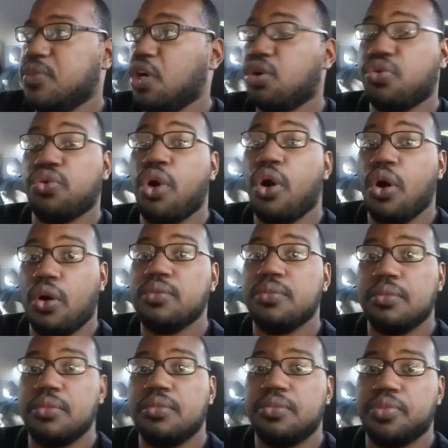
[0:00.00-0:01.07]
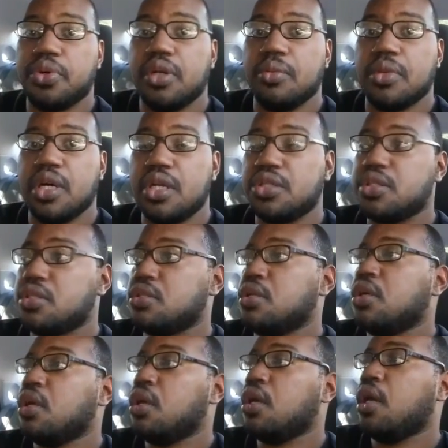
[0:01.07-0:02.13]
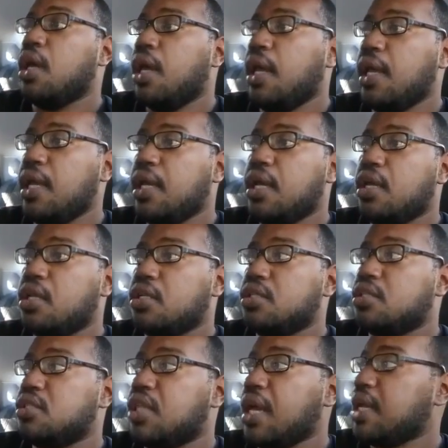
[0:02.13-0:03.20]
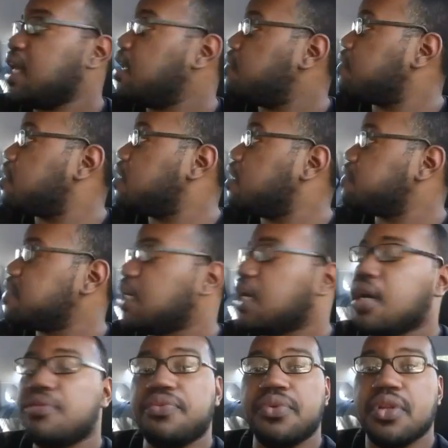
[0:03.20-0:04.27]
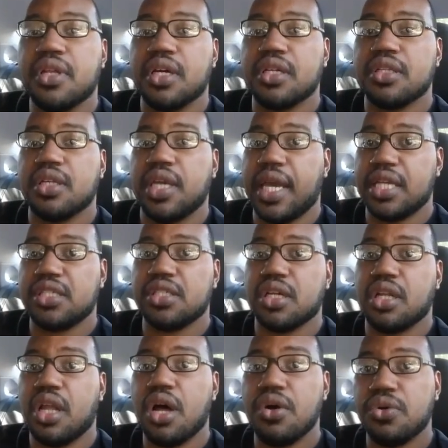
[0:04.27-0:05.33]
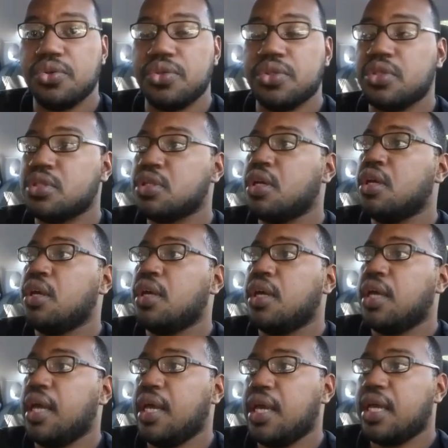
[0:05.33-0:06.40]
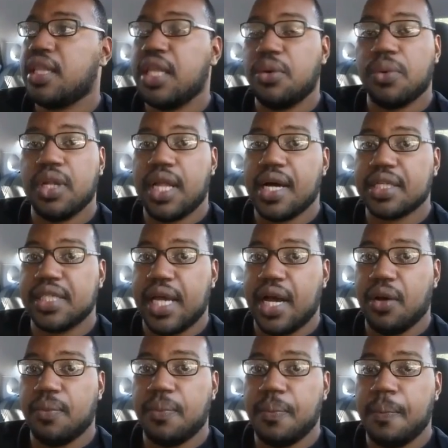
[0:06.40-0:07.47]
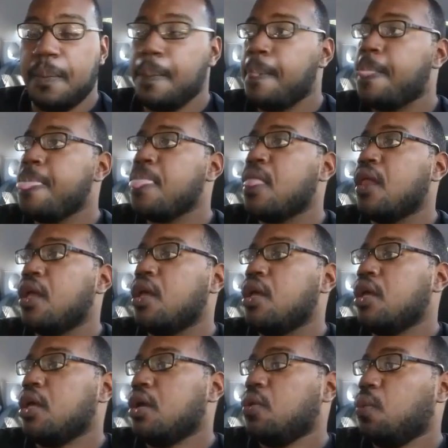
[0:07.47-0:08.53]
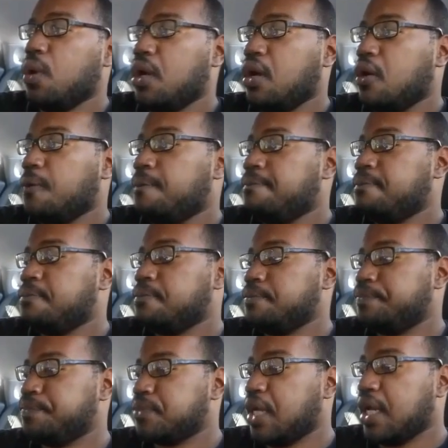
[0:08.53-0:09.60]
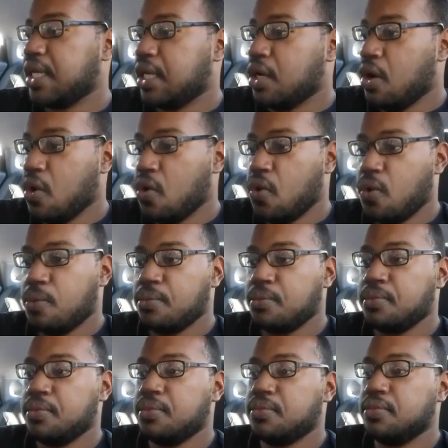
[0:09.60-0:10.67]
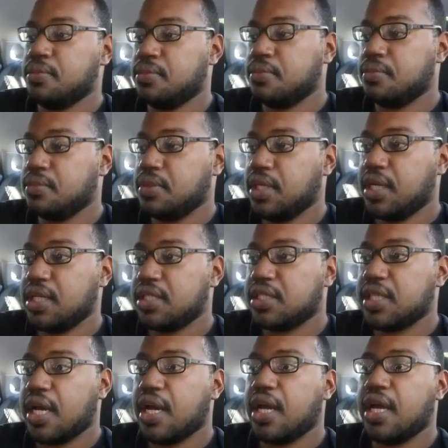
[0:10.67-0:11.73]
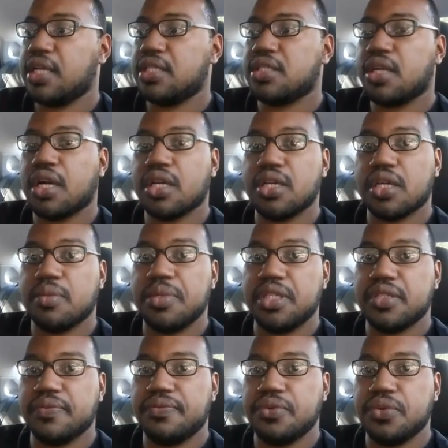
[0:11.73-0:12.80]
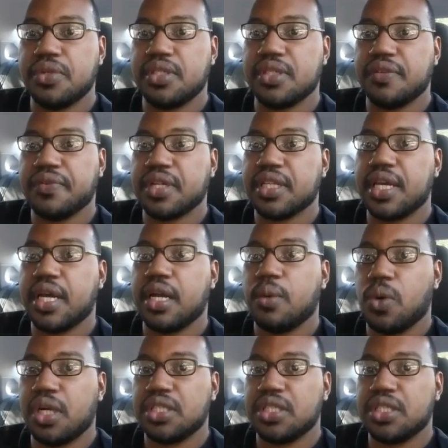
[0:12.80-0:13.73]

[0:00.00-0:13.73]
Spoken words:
a crawl, pretty much. And that gave enough time for the gates to close, and they were locked out. Well, I get home, get inside, start cooking me some food and stuff like that. I'm